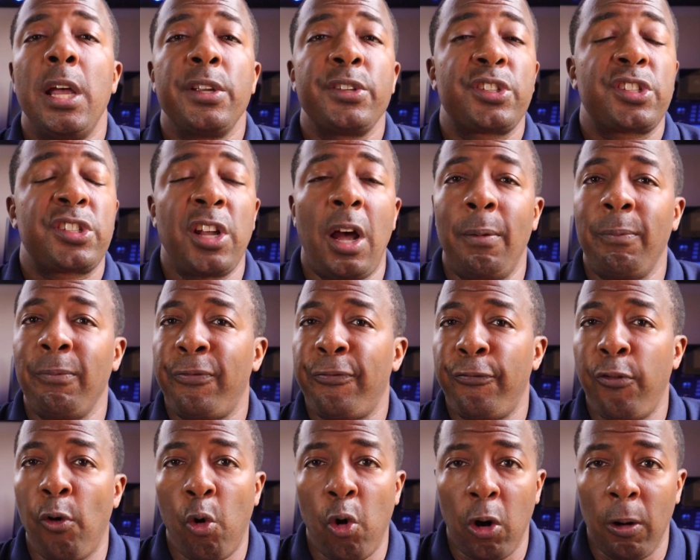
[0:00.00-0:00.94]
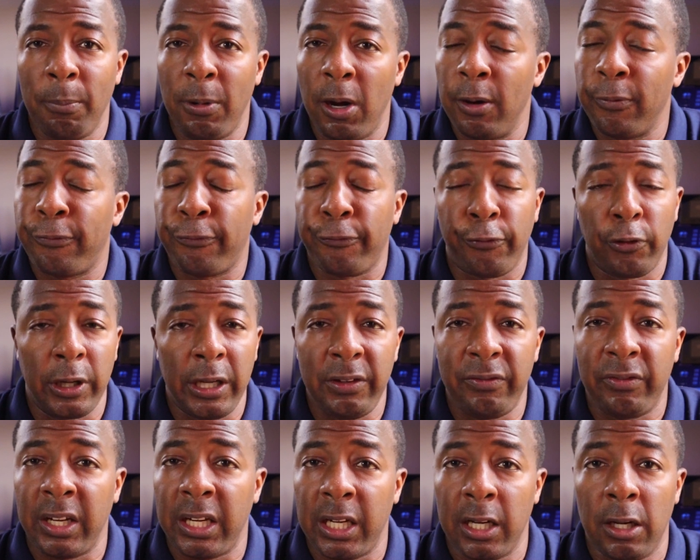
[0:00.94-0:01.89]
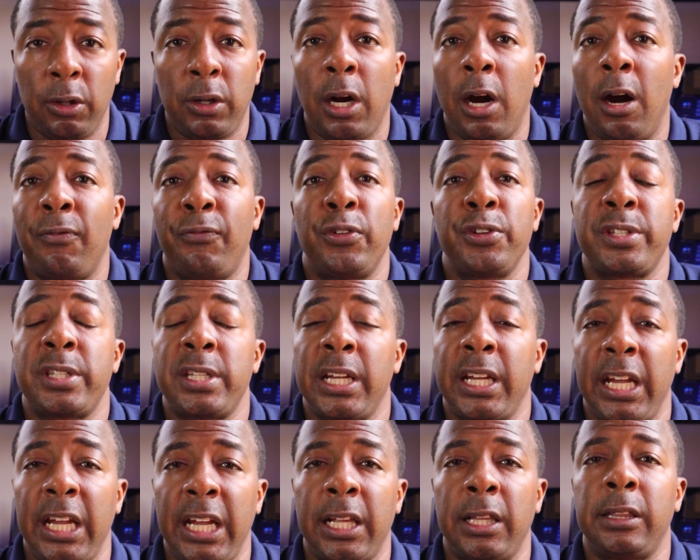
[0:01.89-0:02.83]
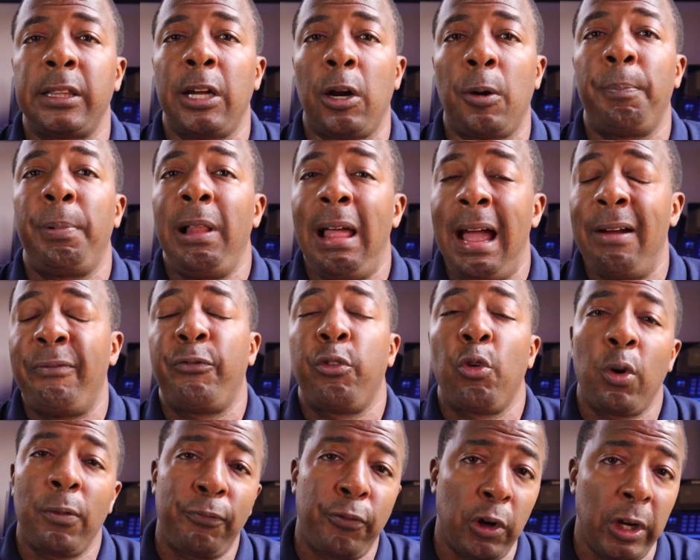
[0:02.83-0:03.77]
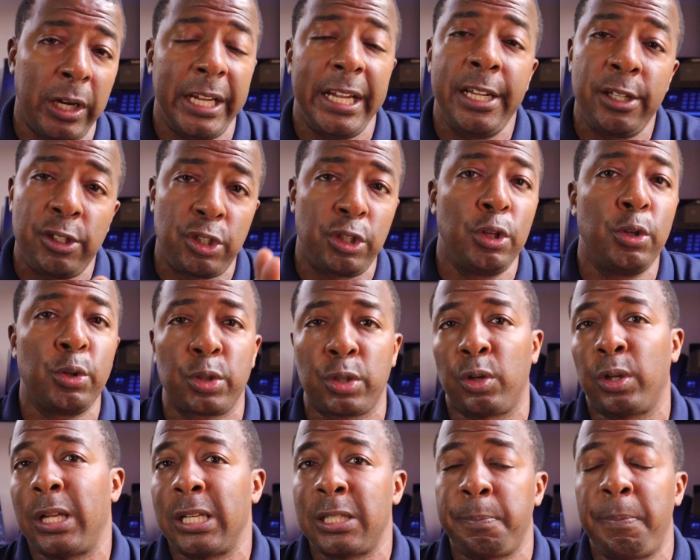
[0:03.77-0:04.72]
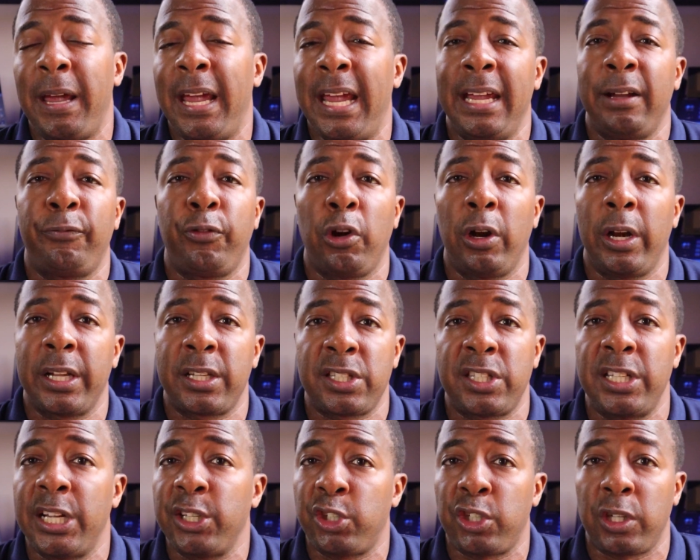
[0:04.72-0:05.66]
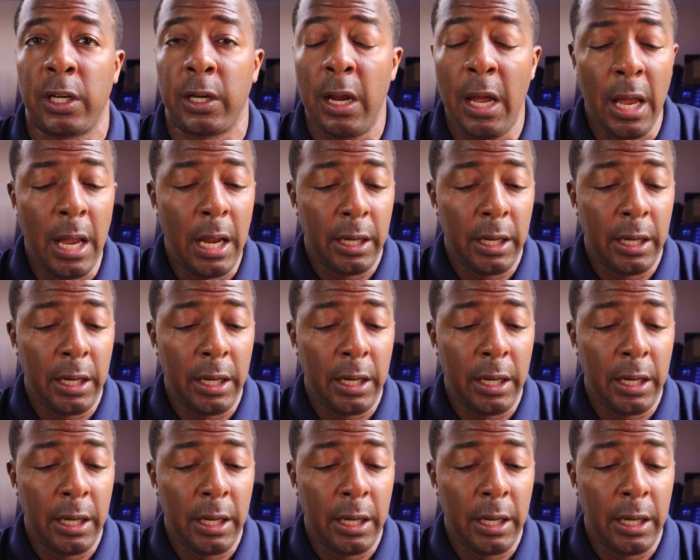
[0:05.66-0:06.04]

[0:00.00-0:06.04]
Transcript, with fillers: some form of free video conferencing in their platform for each user that's paying for an extension.